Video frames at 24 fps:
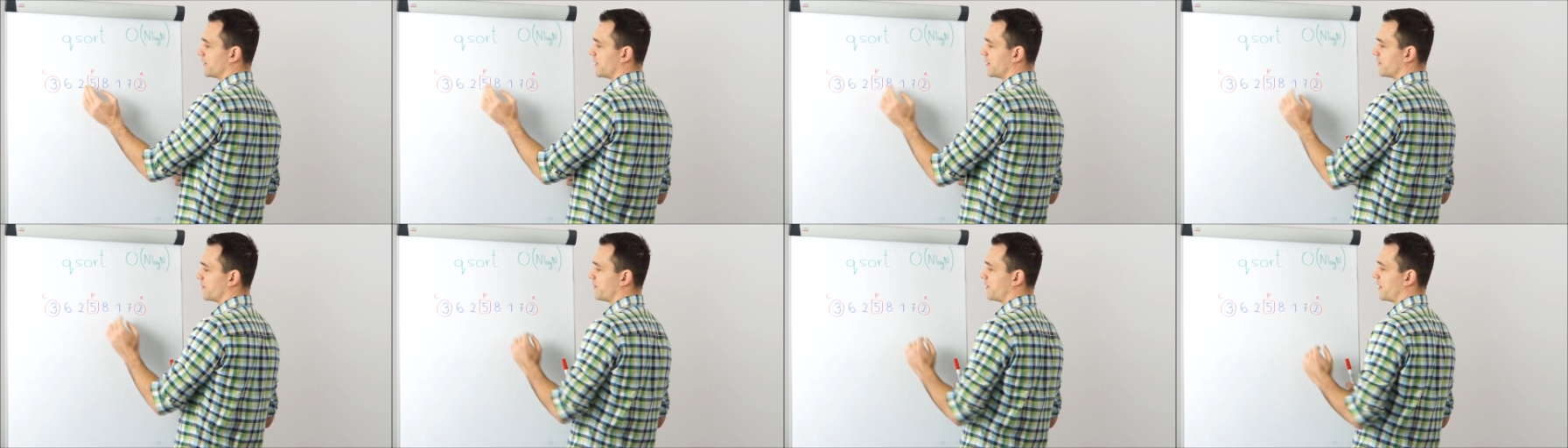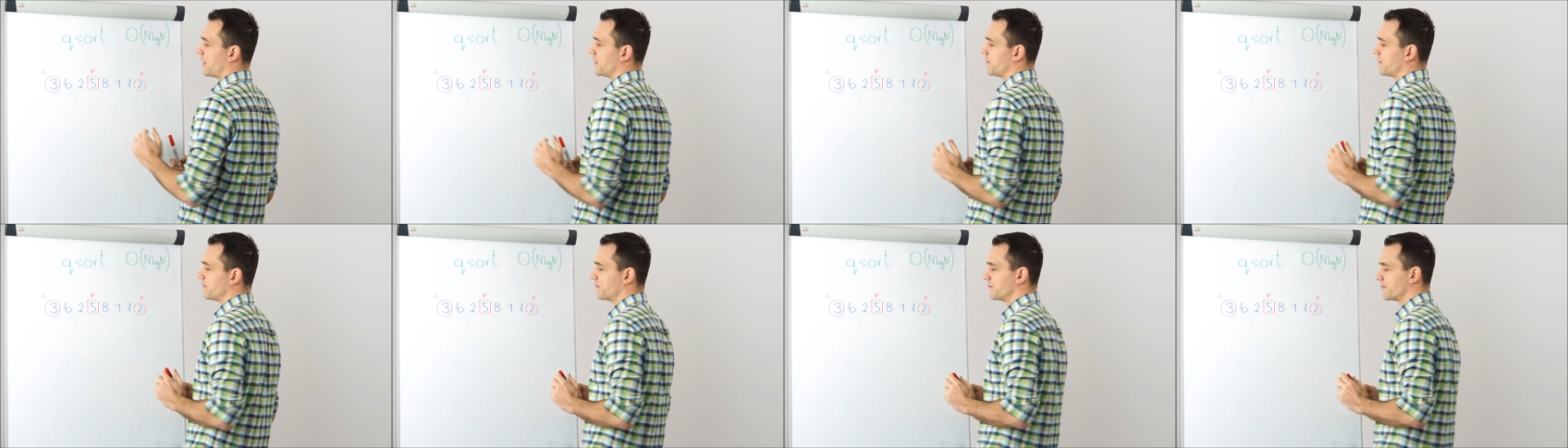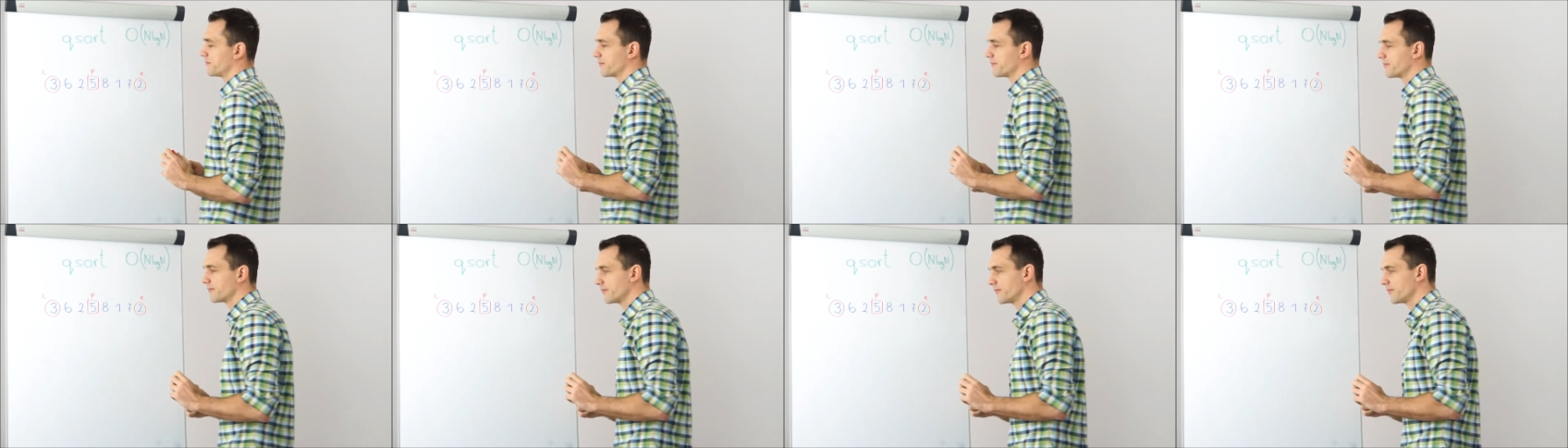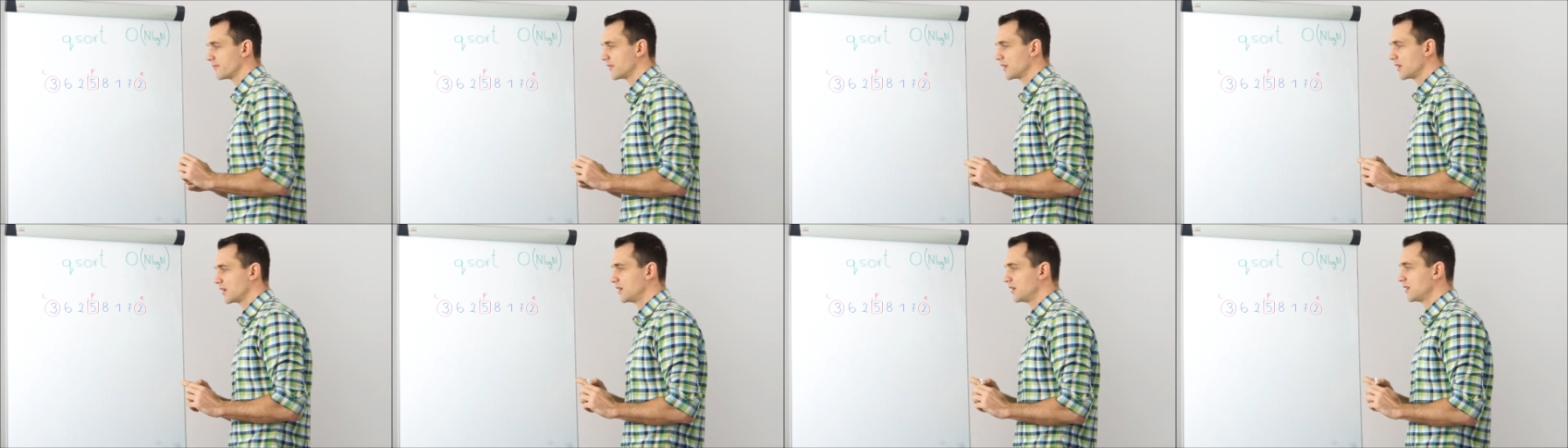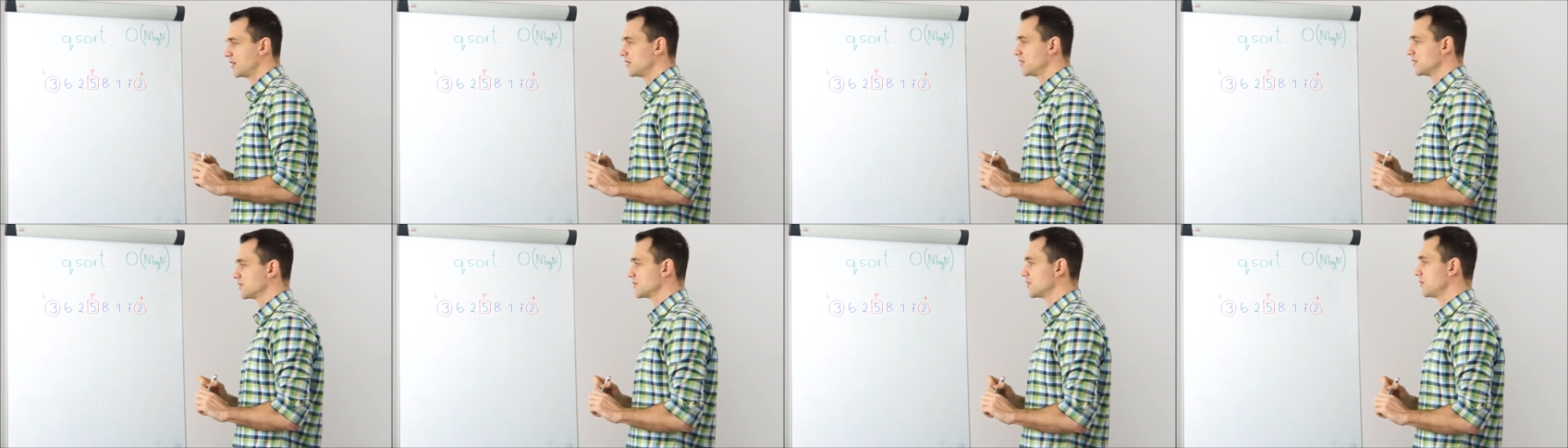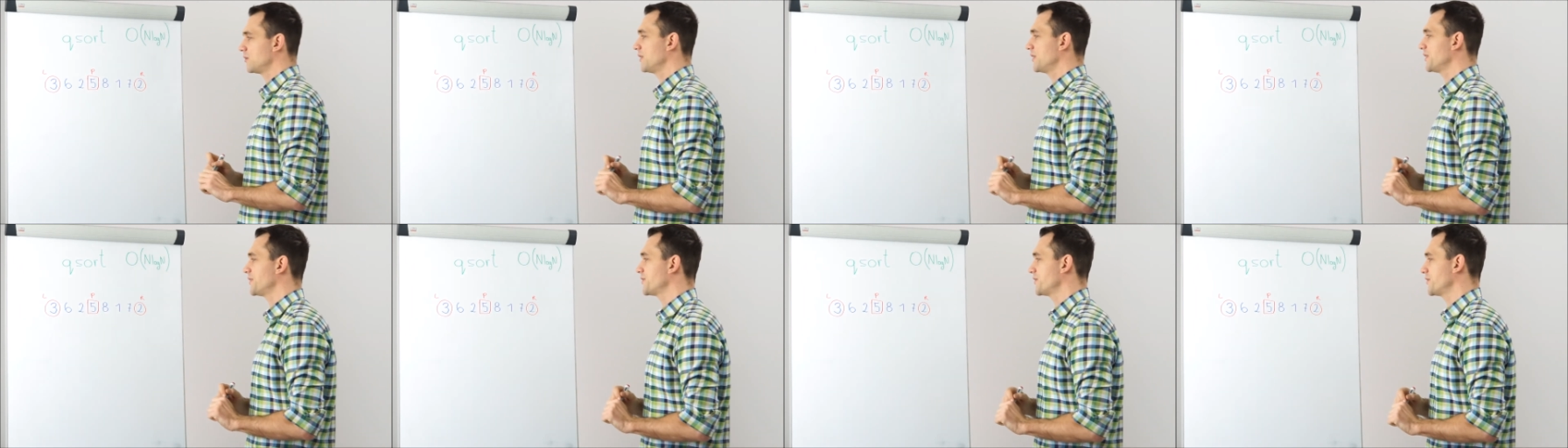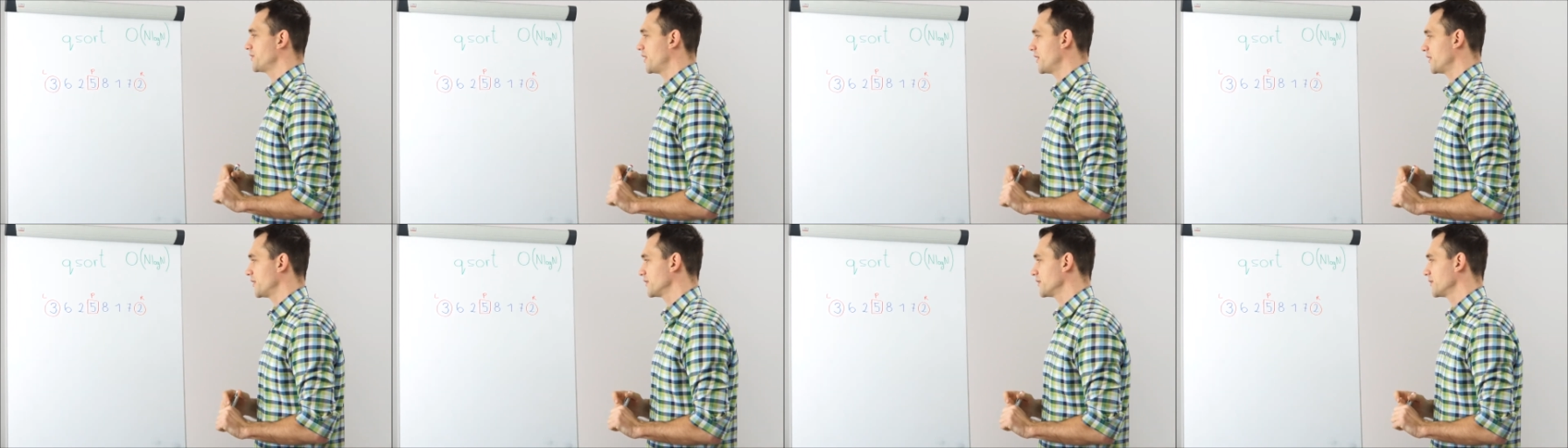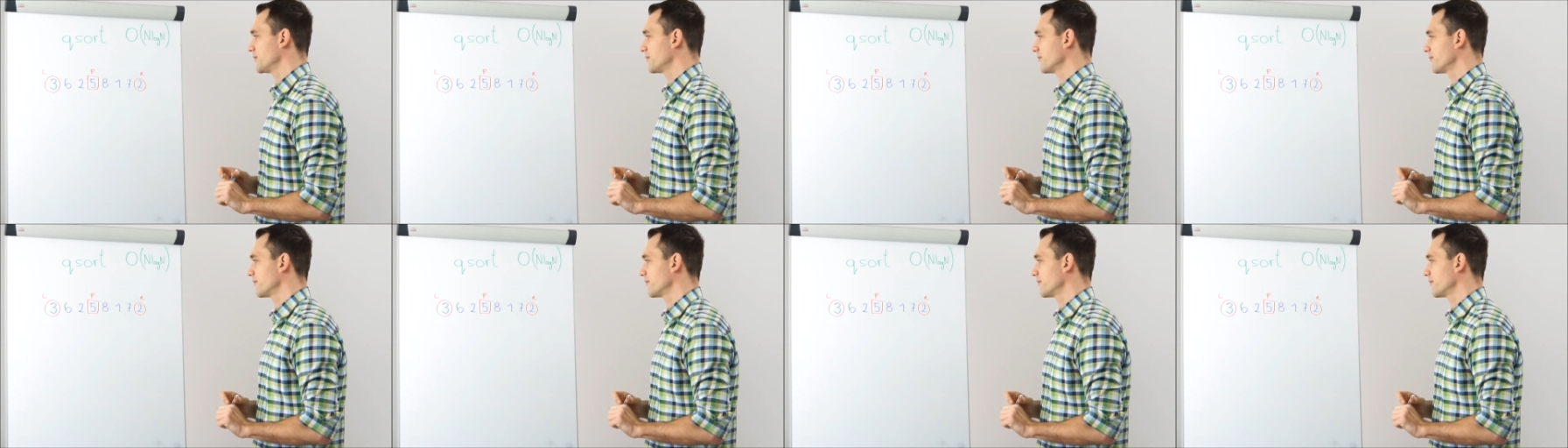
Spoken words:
than 5. So let's start.